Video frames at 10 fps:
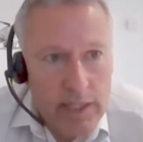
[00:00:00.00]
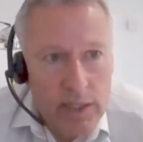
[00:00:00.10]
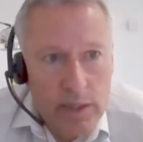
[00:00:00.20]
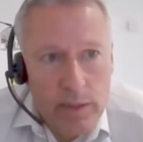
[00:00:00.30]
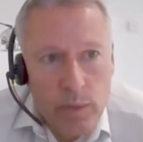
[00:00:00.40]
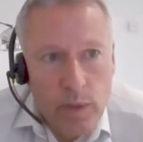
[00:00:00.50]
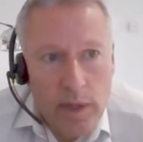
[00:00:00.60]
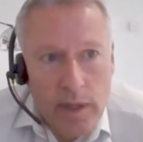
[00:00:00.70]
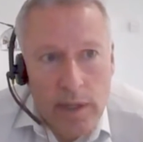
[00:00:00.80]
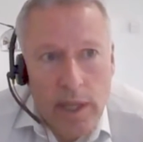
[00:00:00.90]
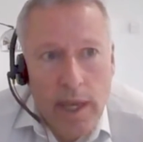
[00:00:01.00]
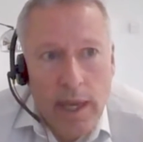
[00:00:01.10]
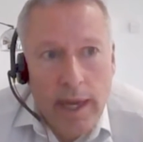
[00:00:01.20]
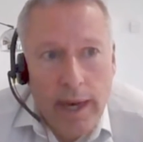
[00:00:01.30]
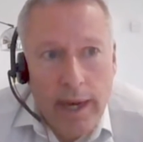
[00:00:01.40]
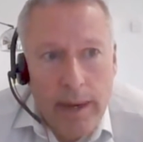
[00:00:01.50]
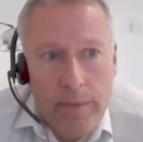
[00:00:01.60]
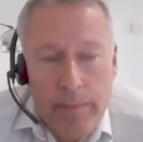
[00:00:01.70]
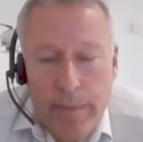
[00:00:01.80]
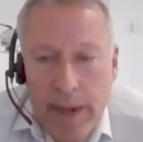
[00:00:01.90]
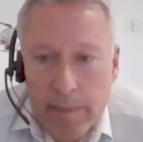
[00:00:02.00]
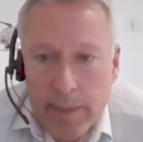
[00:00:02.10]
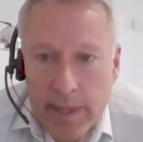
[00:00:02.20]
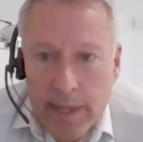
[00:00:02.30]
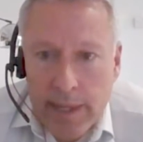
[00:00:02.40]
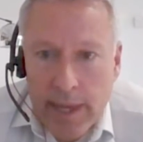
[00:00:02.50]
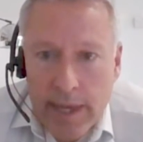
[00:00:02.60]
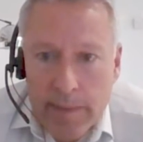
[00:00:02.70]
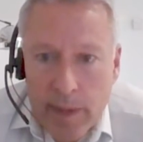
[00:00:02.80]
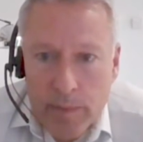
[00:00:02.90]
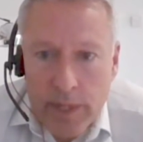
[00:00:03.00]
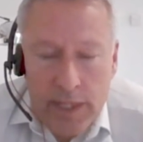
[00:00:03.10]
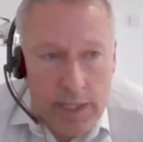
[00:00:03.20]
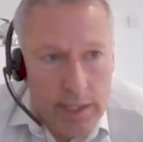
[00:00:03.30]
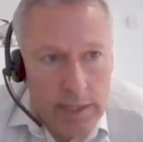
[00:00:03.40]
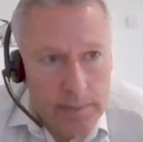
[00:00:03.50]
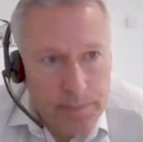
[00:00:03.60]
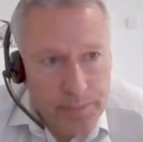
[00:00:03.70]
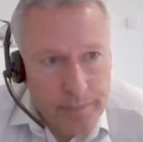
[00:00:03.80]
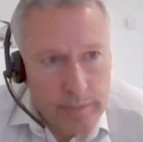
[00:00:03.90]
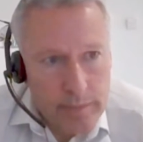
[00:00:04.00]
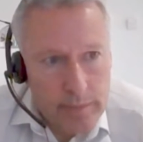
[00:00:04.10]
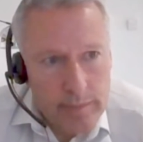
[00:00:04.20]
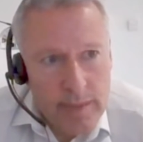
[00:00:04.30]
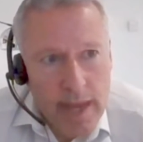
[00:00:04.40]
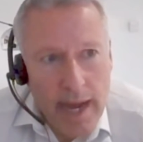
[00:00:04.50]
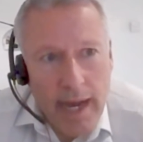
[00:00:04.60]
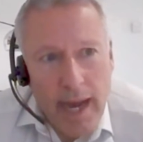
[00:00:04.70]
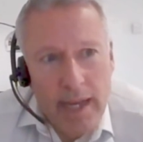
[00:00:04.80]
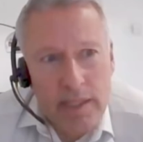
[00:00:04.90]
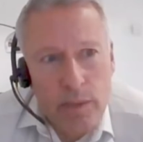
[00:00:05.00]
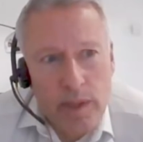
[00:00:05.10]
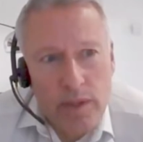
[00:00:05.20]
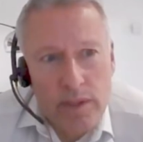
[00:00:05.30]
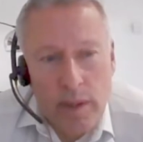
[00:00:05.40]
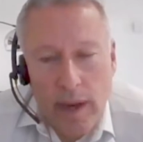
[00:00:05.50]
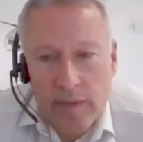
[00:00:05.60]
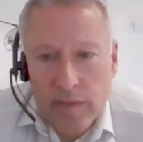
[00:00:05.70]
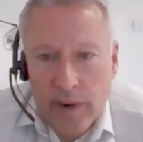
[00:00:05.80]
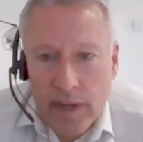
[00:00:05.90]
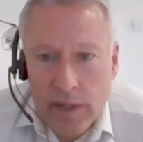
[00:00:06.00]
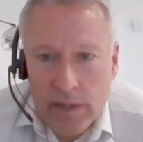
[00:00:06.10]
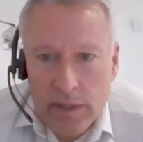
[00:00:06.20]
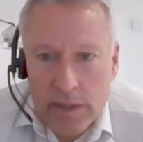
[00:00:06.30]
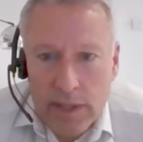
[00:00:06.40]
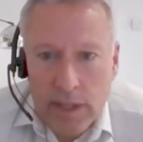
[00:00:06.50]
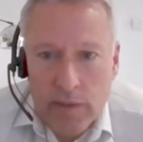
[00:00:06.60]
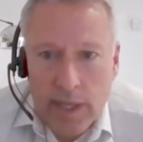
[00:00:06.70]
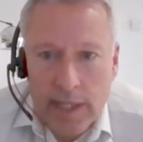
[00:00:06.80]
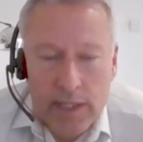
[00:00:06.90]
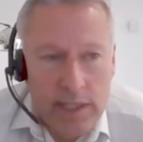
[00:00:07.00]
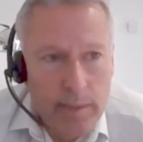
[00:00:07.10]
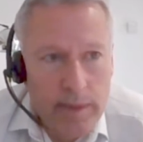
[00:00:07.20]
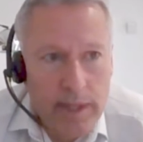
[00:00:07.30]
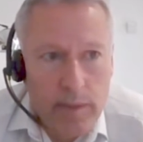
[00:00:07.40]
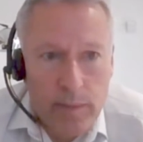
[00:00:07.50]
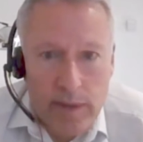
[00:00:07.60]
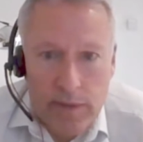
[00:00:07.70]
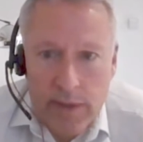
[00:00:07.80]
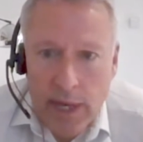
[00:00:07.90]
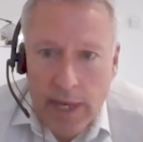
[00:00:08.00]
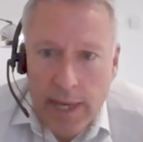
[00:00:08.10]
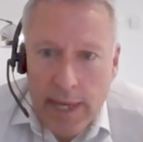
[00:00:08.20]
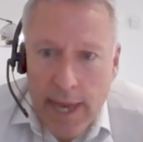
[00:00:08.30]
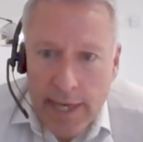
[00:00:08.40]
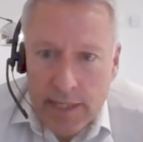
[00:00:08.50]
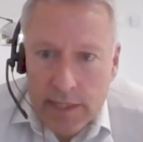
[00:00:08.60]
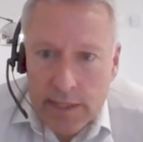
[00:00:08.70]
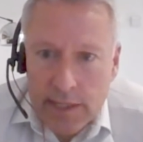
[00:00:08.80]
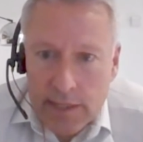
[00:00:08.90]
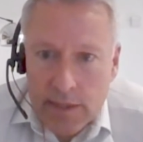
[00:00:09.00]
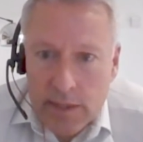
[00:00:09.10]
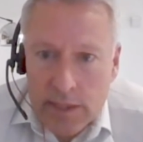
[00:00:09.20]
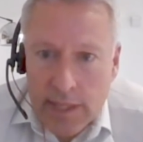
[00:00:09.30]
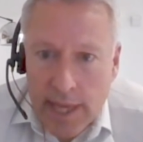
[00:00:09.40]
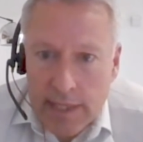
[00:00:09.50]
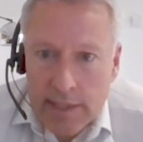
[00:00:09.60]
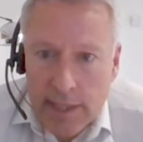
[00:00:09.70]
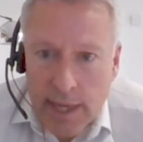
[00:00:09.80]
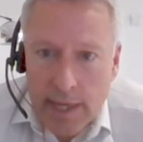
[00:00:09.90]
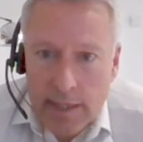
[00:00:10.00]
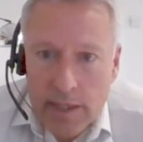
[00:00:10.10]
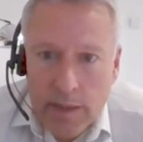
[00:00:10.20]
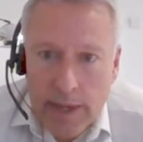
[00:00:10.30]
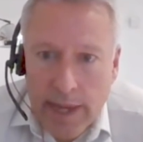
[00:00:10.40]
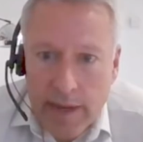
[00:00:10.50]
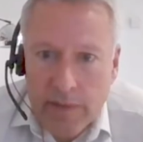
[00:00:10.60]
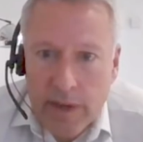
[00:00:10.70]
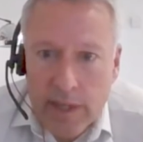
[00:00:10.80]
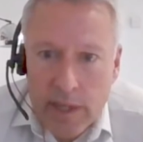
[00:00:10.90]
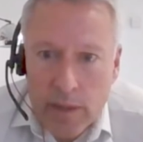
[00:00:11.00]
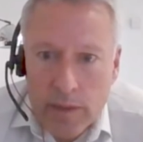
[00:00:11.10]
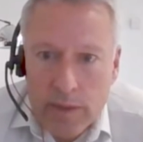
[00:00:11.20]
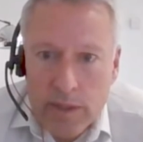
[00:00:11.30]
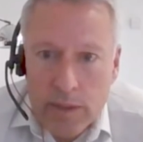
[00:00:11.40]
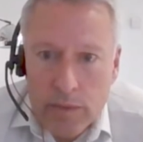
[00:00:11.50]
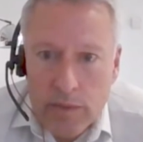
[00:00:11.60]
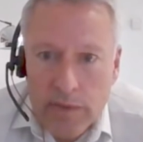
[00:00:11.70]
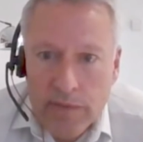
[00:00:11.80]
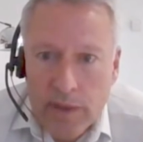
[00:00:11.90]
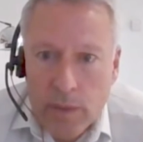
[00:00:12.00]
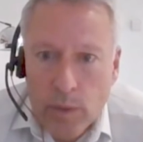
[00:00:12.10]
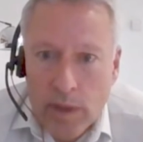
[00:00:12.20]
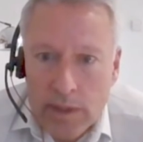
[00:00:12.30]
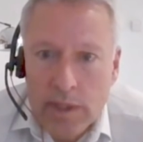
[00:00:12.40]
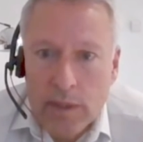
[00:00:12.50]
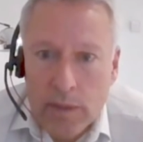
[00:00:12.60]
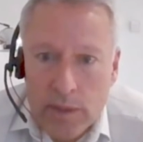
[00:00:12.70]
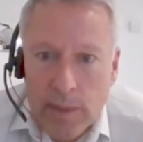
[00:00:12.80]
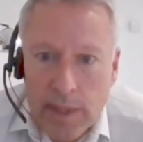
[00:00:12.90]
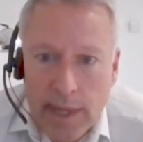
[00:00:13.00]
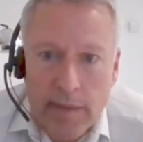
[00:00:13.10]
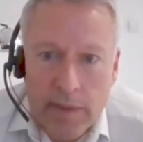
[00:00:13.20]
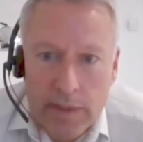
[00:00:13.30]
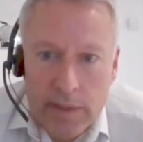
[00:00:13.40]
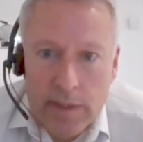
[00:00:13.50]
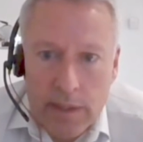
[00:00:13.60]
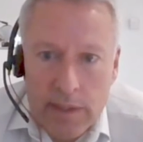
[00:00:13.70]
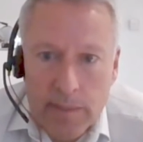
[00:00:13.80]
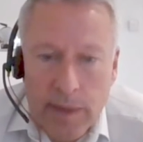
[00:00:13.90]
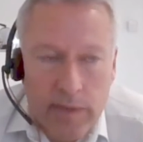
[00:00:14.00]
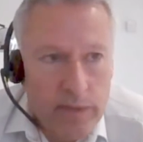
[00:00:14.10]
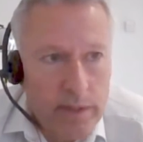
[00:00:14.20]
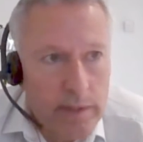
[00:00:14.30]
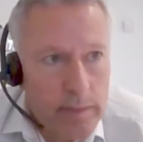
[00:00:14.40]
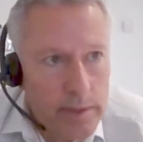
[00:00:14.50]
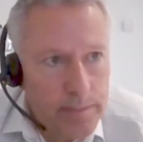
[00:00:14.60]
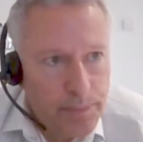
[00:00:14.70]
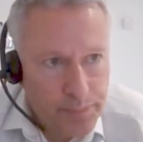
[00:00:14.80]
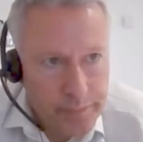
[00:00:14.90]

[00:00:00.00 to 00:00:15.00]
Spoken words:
issues where there may be AML breaches. And we also have a very good relationship, I think, with agencies such as the NCA and UK FIU, who do refer work to us when they have concerns about firms.